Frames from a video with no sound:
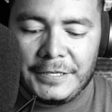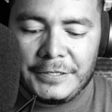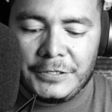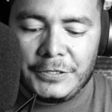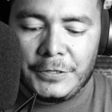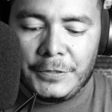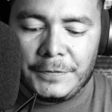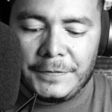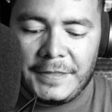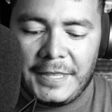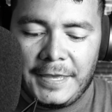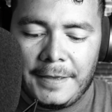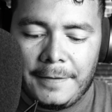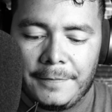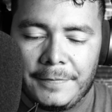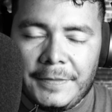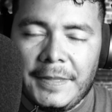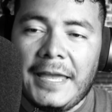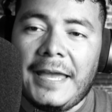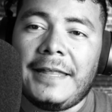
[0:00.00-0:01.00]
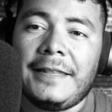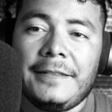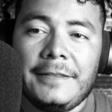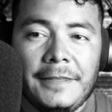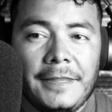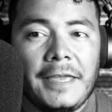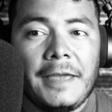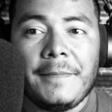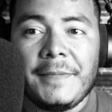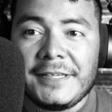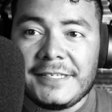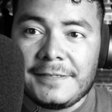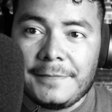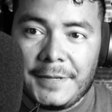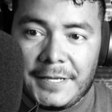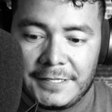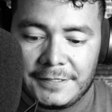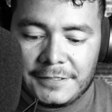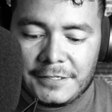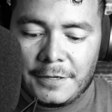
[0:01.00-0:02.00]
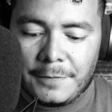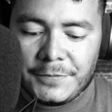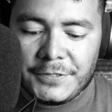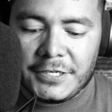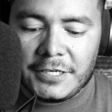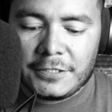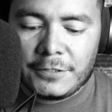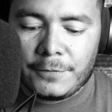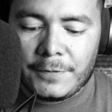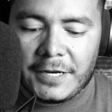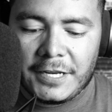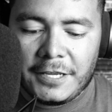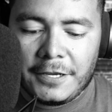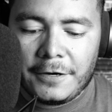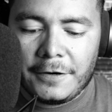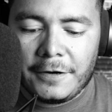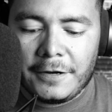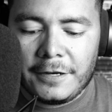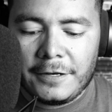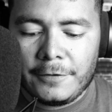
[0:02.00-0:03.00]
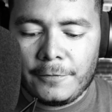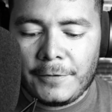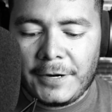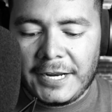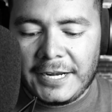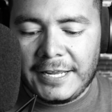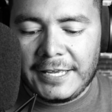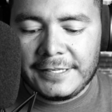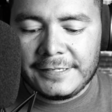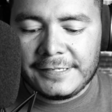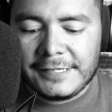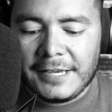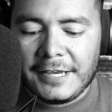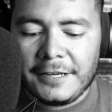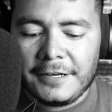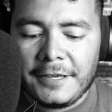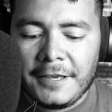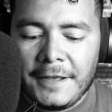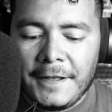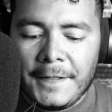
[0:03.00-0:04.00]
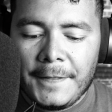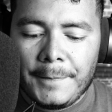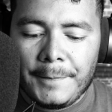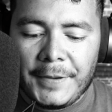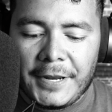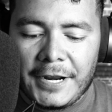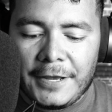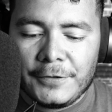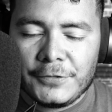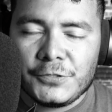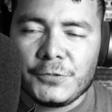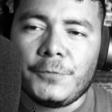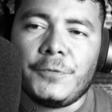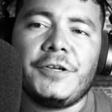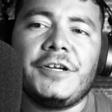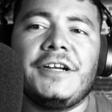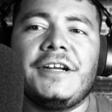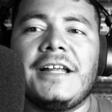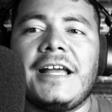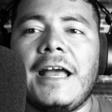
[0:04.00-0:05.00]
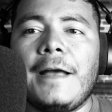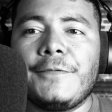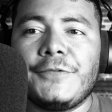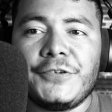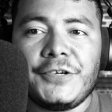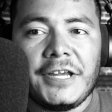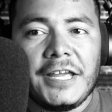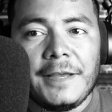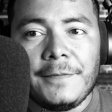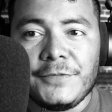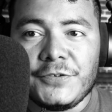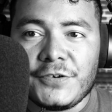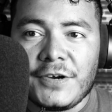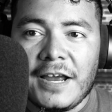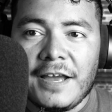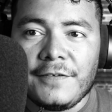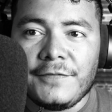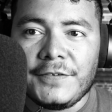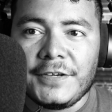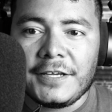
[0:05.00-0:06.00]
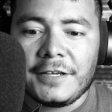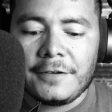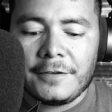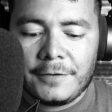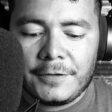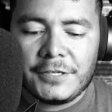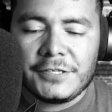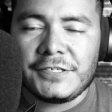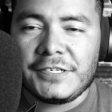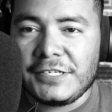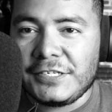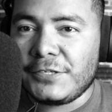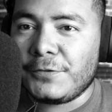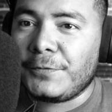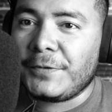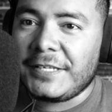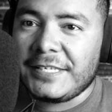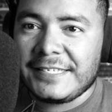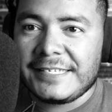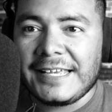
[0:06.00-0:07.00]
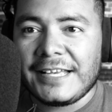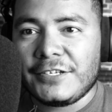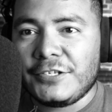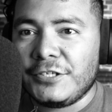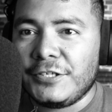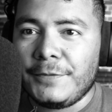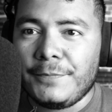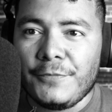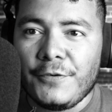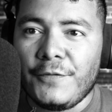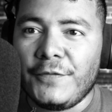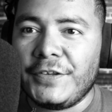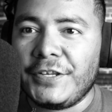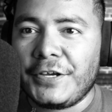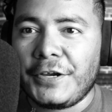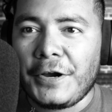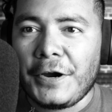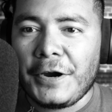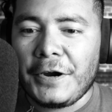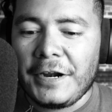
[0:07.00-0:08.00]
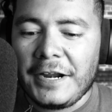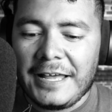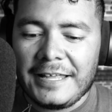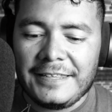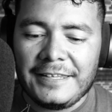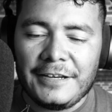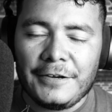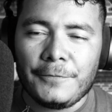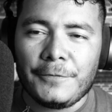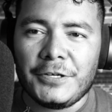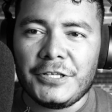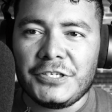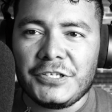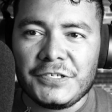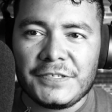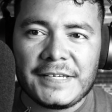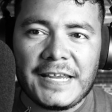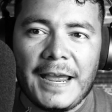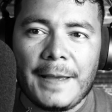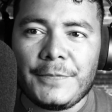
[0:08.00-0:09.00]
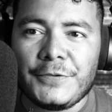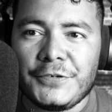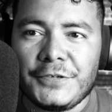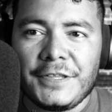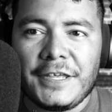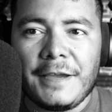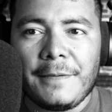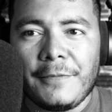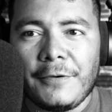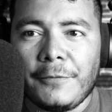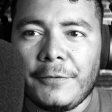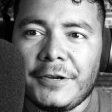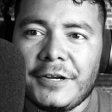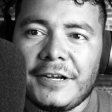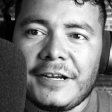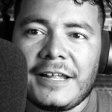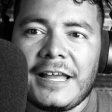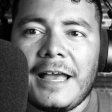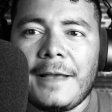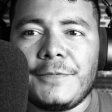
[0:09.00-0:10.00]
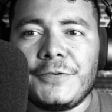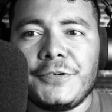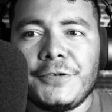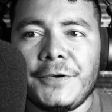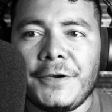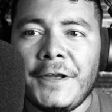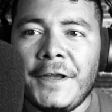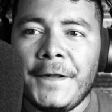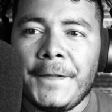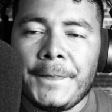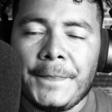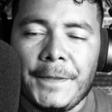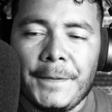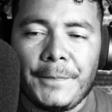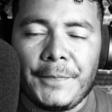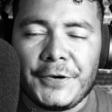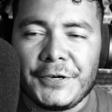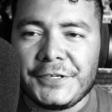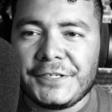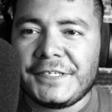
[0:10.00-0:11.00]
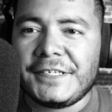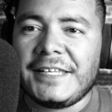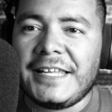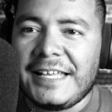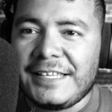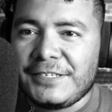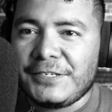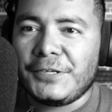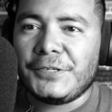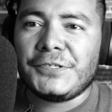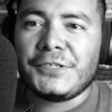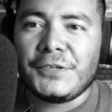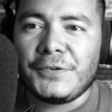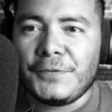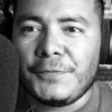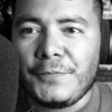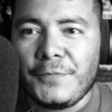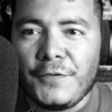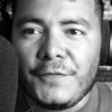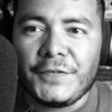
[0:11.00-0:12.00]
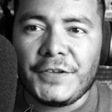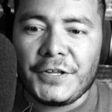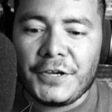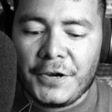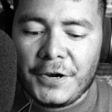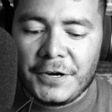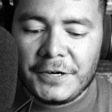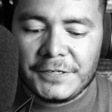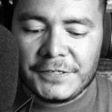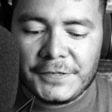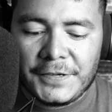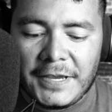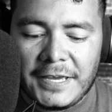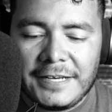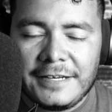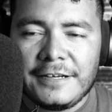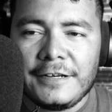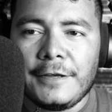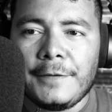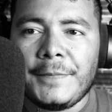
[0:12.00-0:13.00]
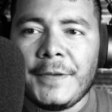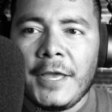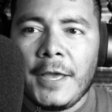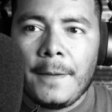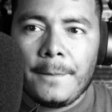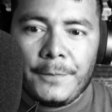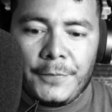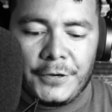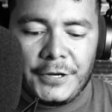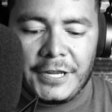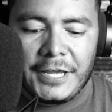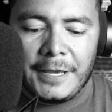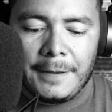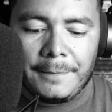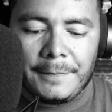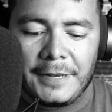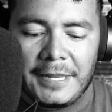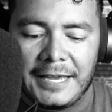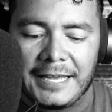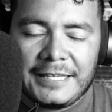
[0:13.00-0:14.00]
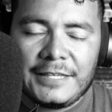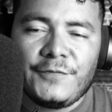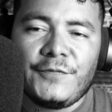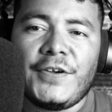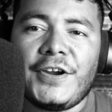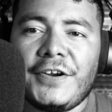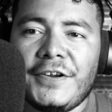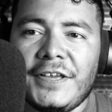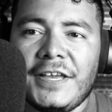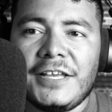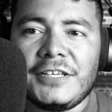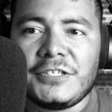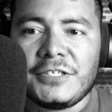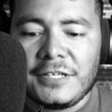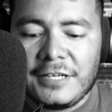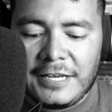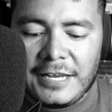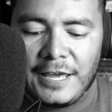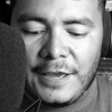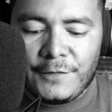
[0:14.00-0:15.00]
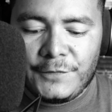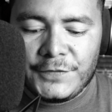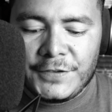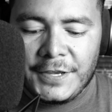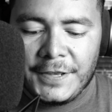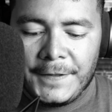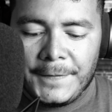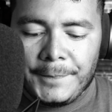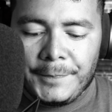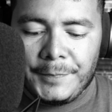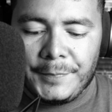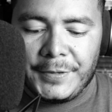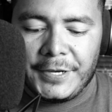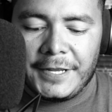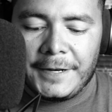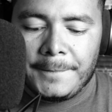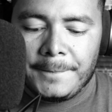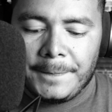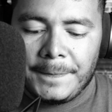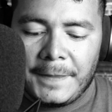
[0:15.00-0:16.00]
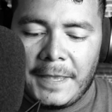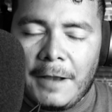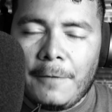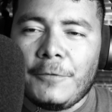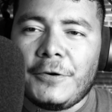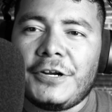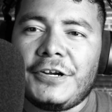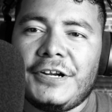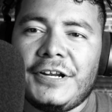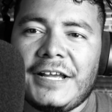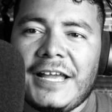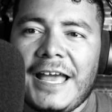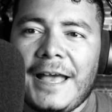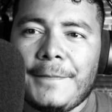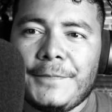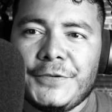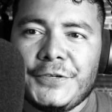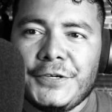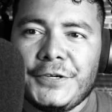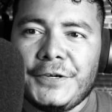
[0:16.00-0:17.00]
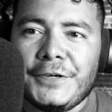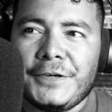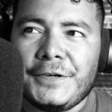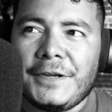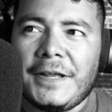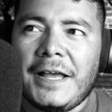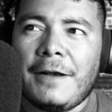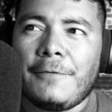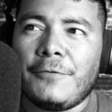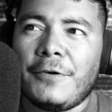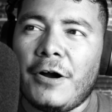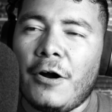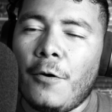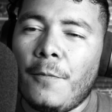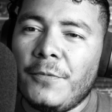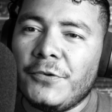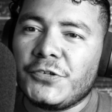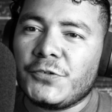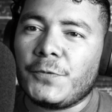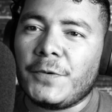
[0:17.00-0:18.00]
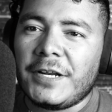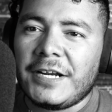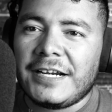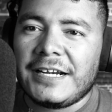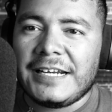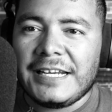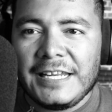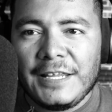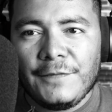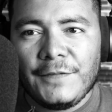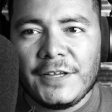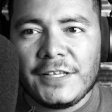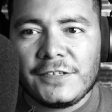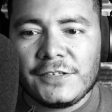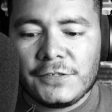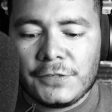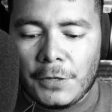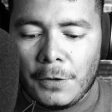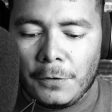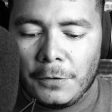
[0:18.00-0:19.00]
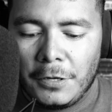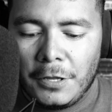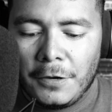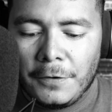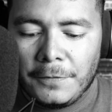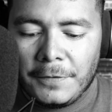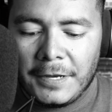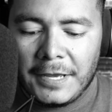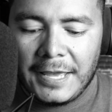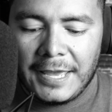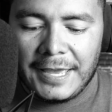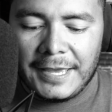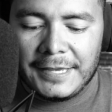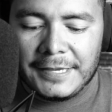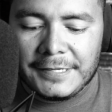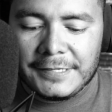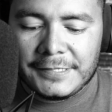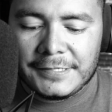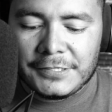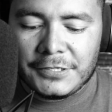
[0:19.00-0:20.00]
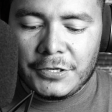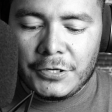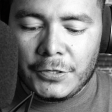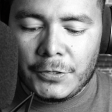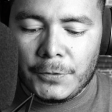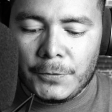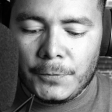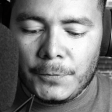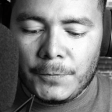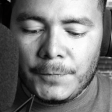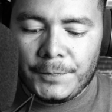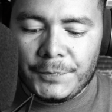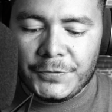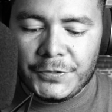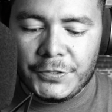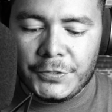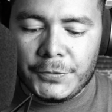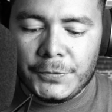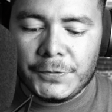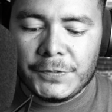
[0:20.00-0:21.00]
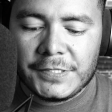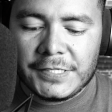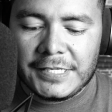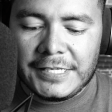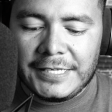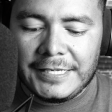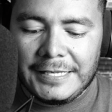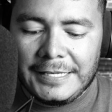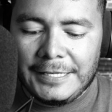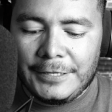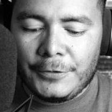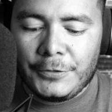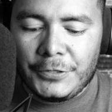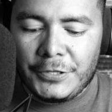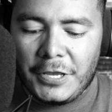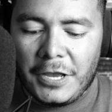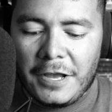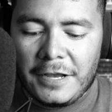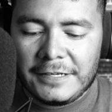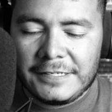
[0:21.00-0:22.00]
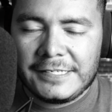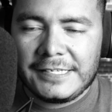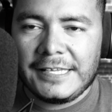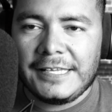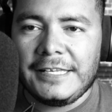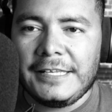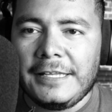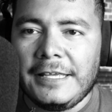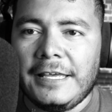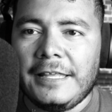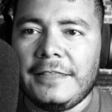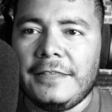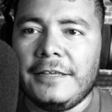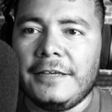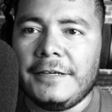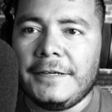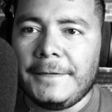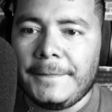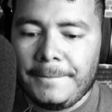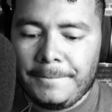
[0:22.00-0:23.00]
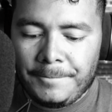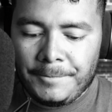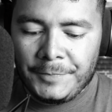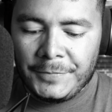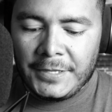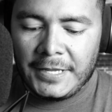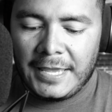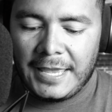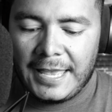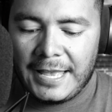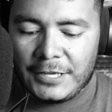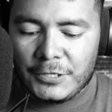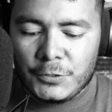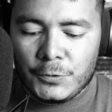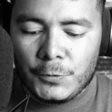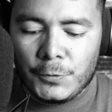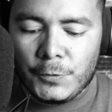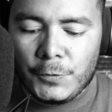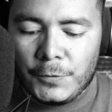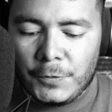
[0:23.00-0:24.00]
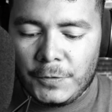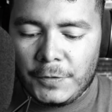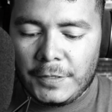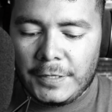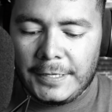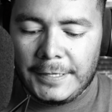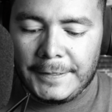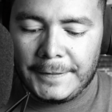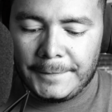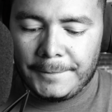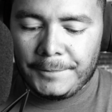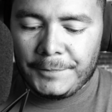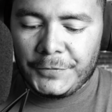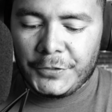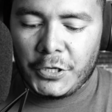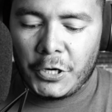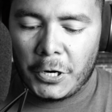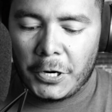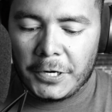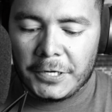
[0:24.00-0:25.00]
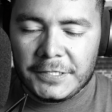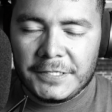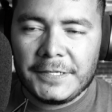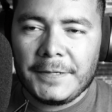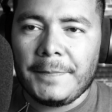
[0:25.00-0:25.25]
you know, them as the main subject right here on the right hand side. But I also wanted to capture him driving, because he's the one that's actually moving the cart. I didn't want to just capture them. I wanted to capture the person that's also moving the cart. So I ended up putting him like at the very edge on the left. But I wanted to capture, almost wanted to leave it solo, as you know, use the little dogs and the actual cart